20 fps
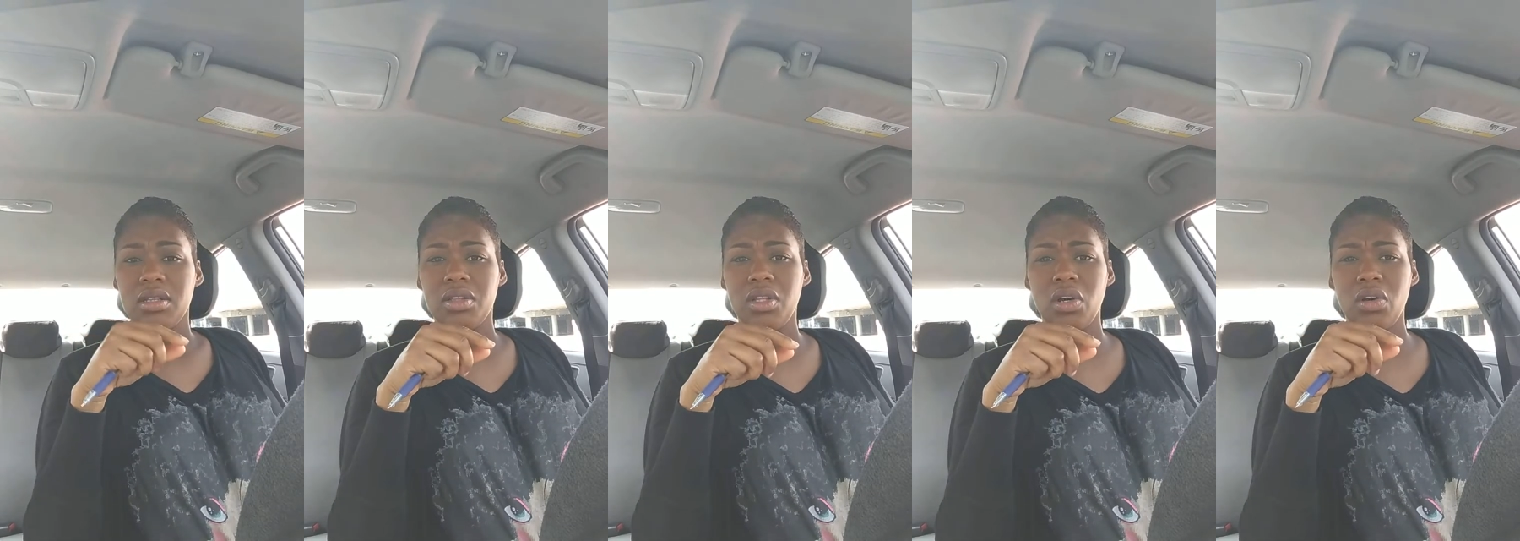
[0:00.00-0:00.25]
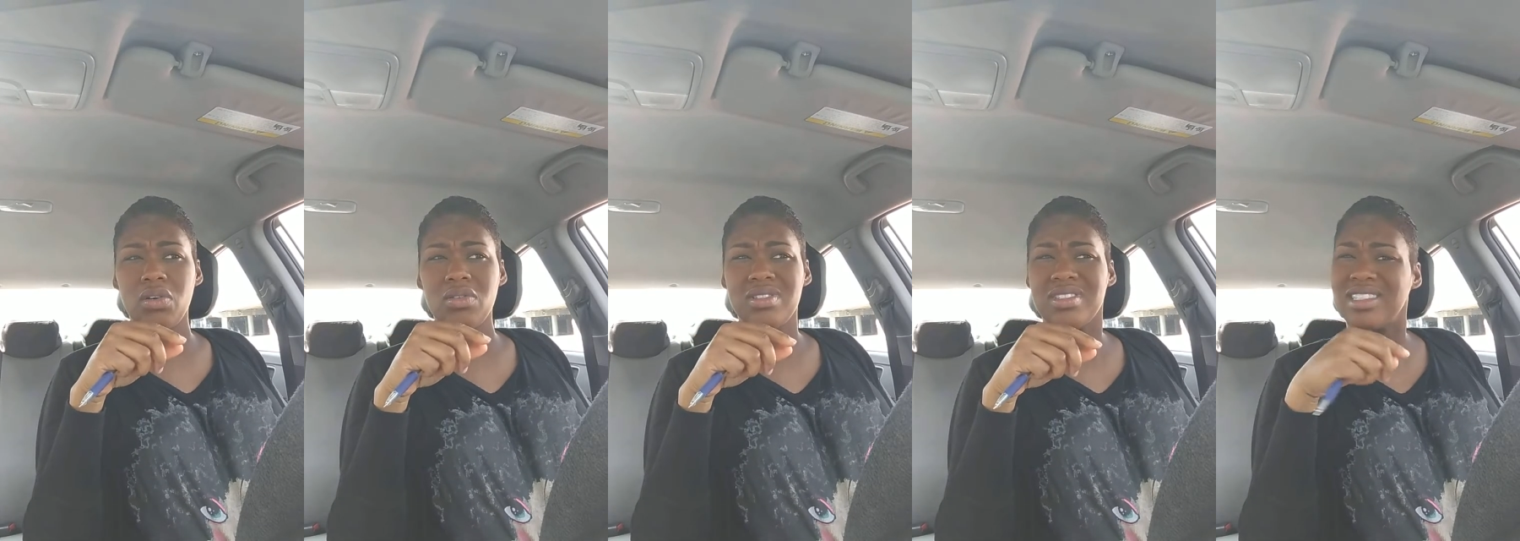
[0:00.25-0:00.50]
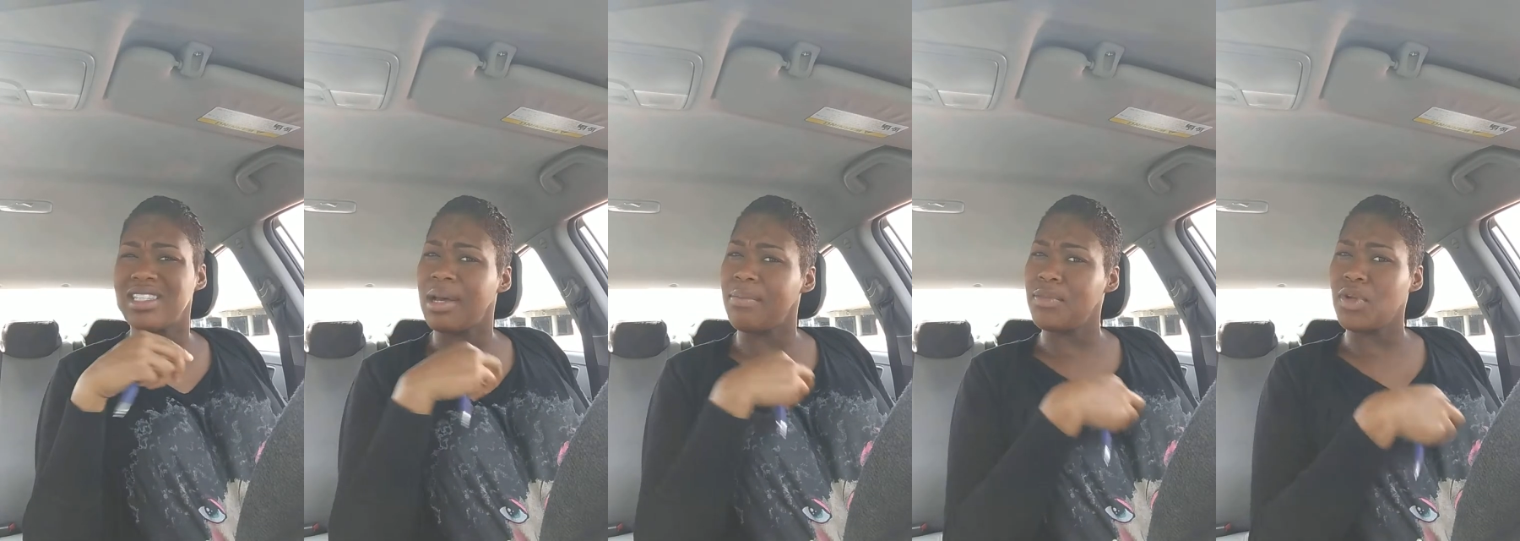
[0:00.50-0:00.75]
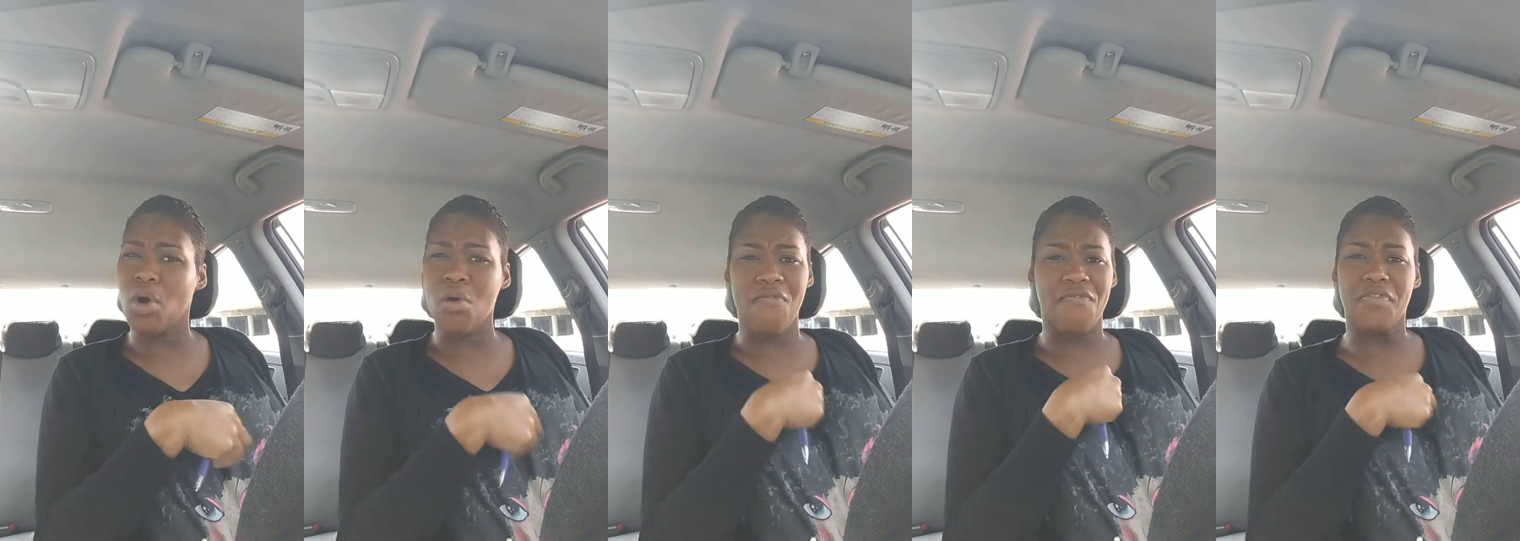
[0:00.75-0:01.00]
those
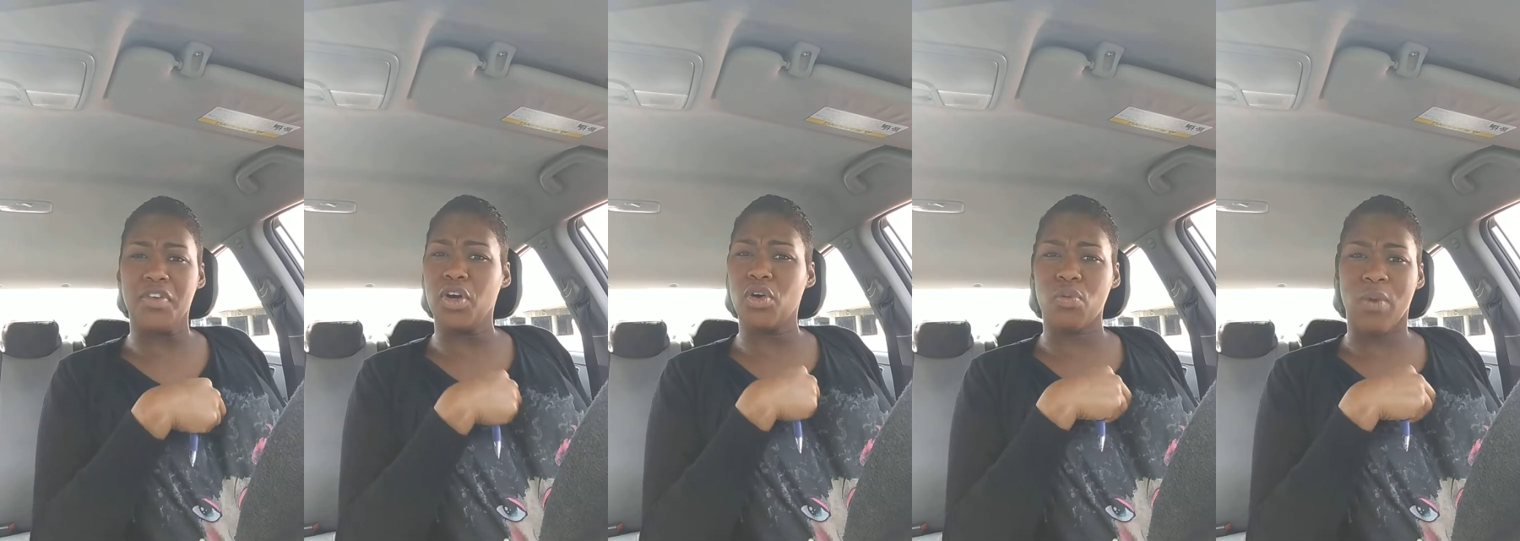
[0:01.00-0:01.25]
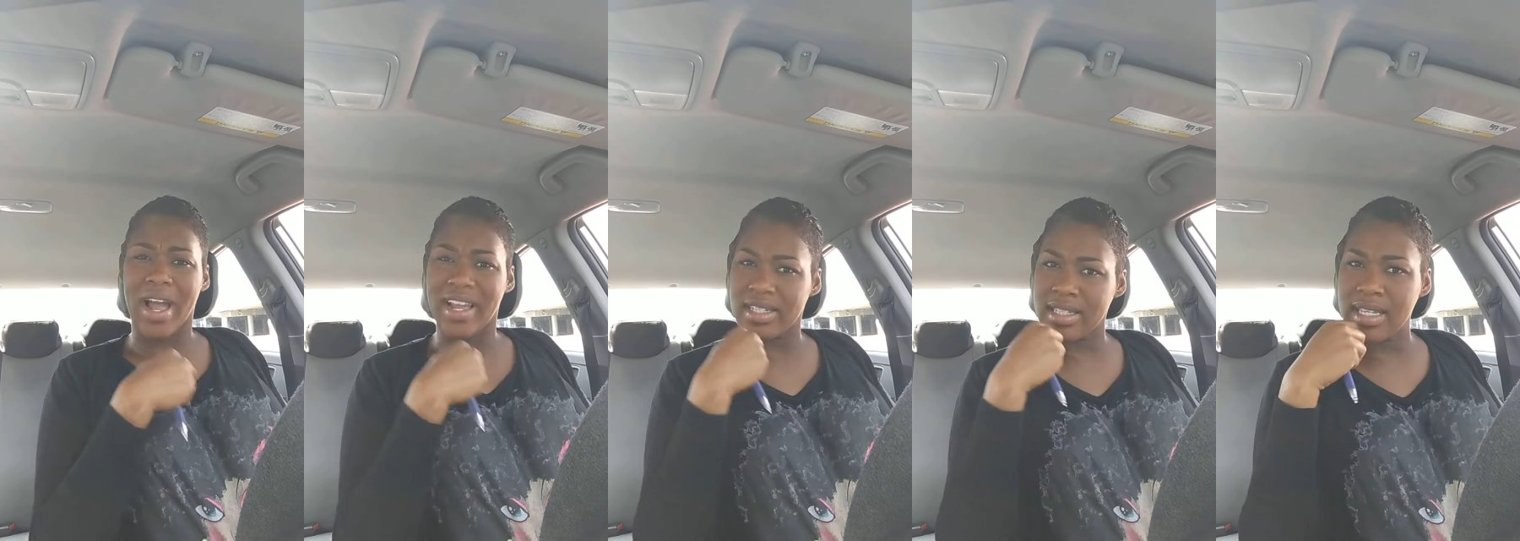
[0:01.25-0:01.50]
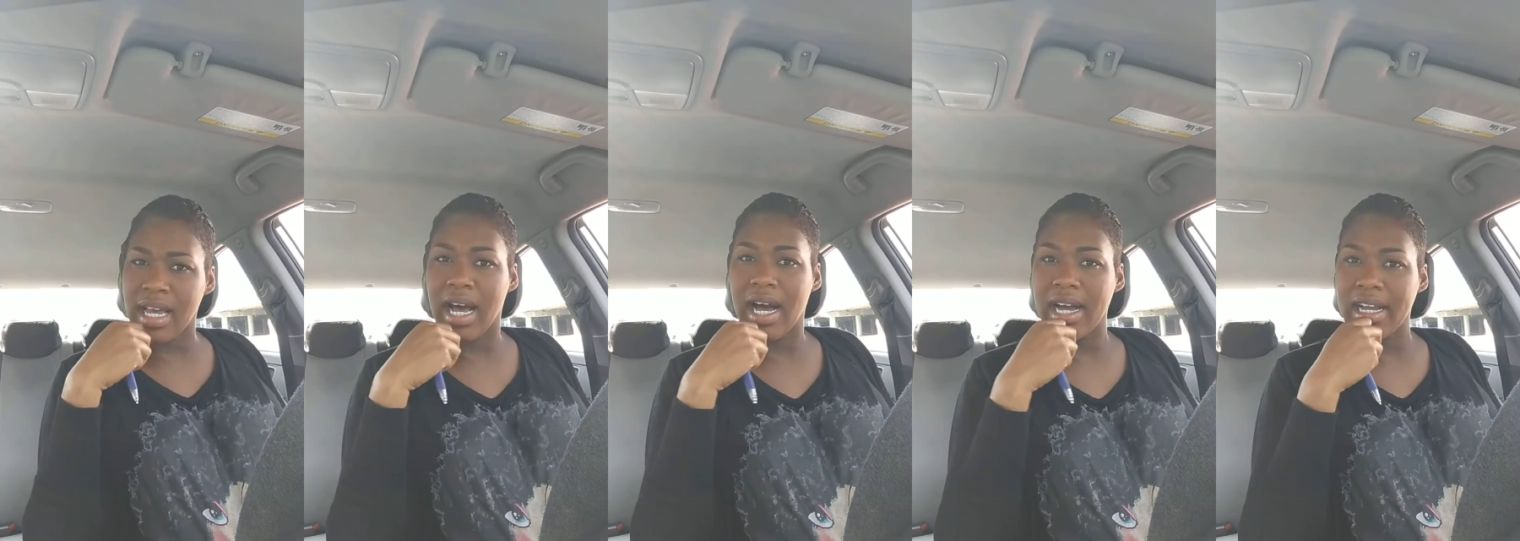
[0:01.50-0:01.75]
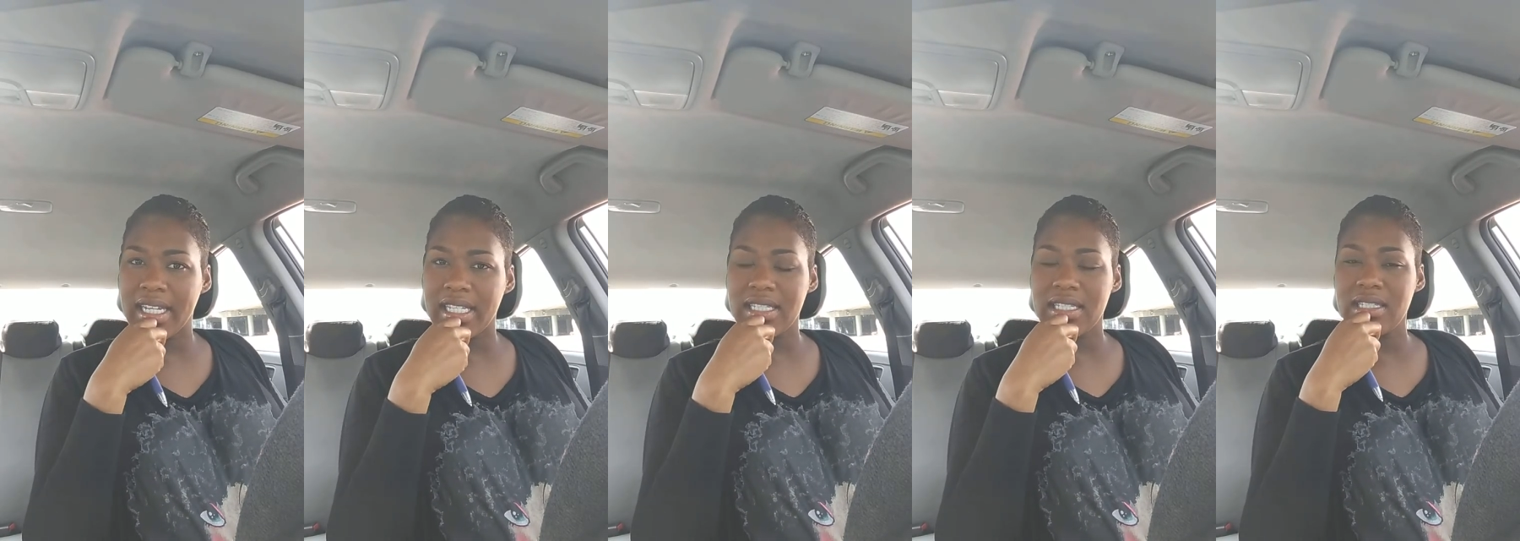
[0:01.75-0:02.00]
something don't feel right
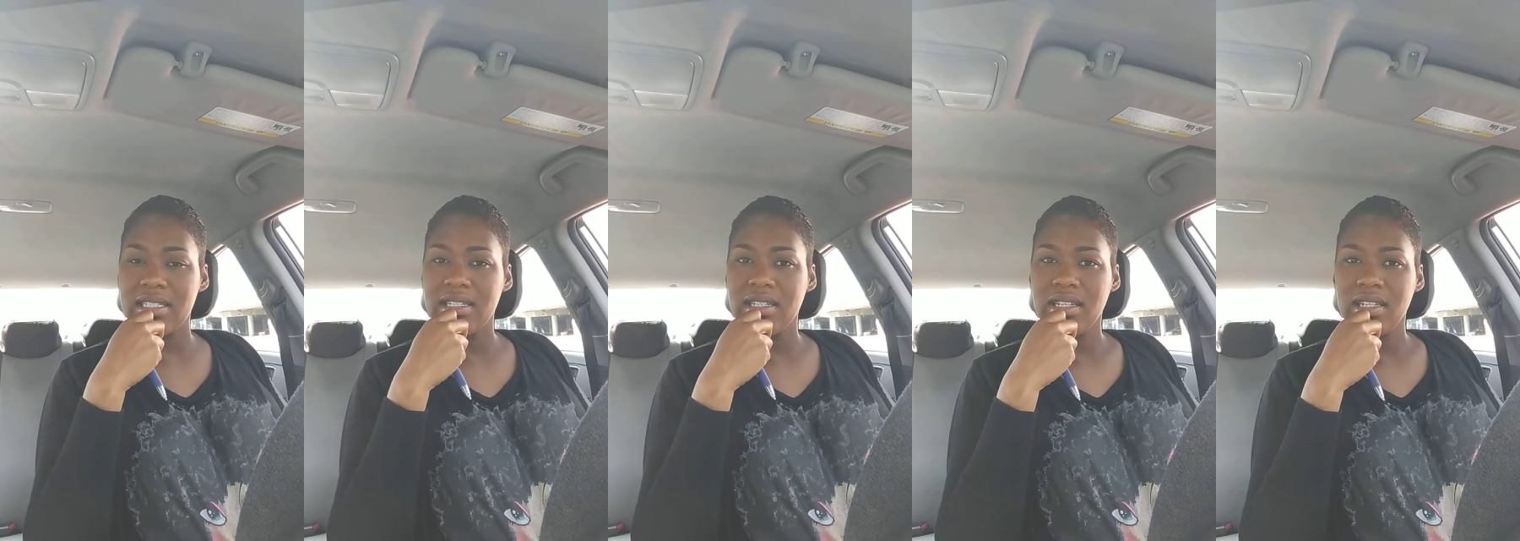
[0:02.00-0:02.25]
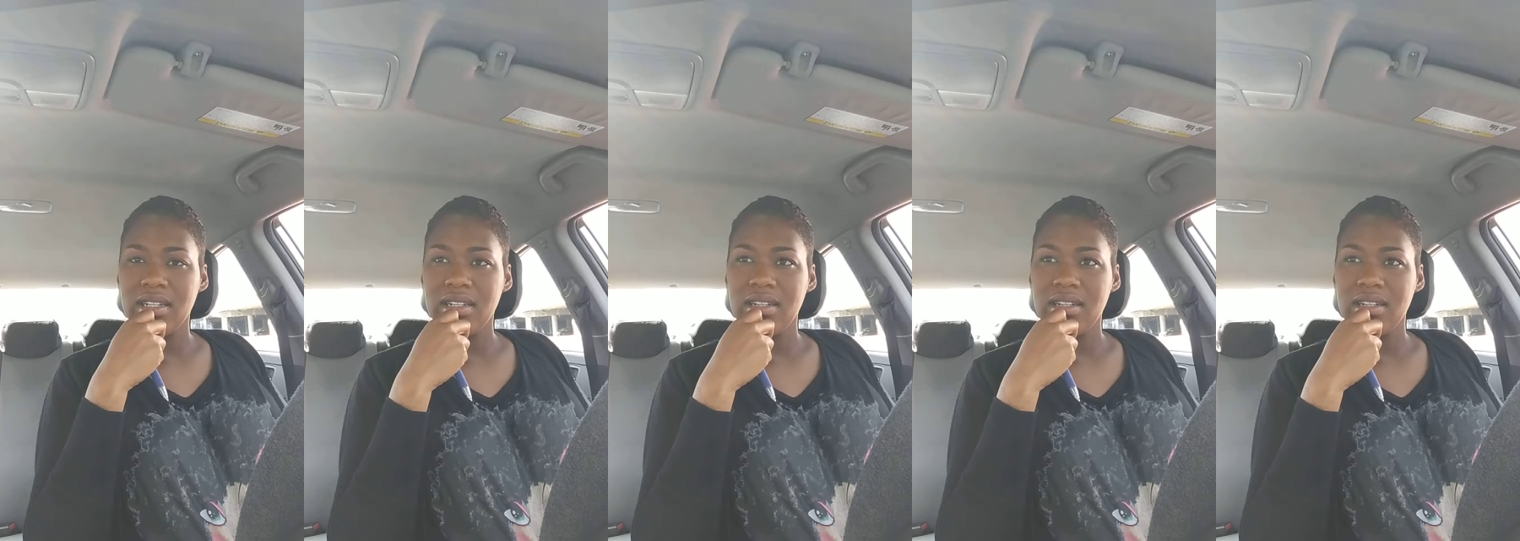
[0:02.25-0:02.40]
signs.